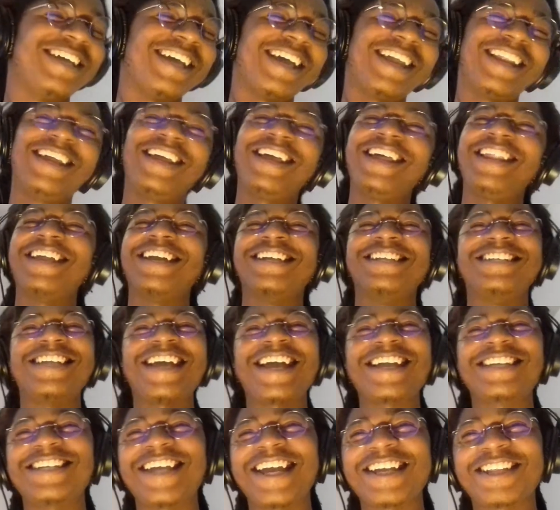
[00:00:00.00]
that nigga
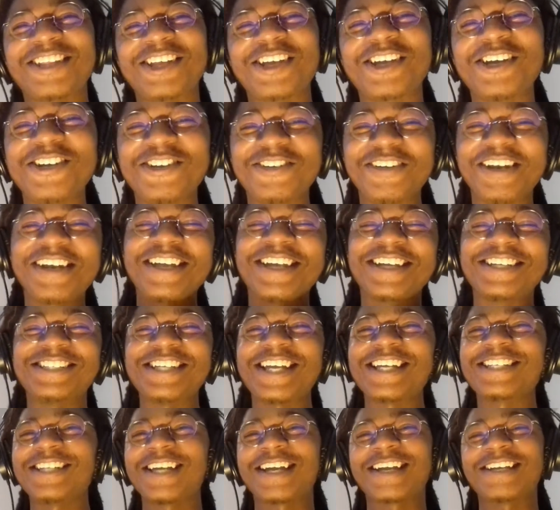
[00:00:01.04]
Jack Jack the goat. That nigga
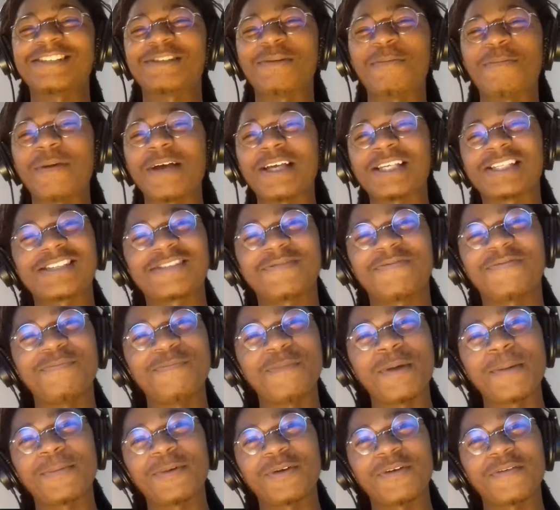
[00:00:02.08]
Jack Jack is the
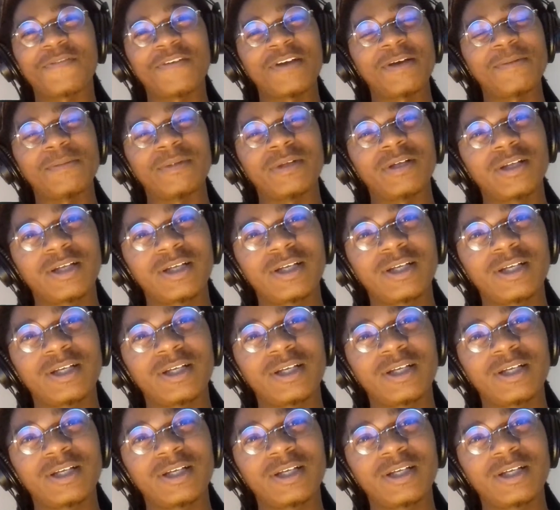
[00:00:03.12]
best member of the family.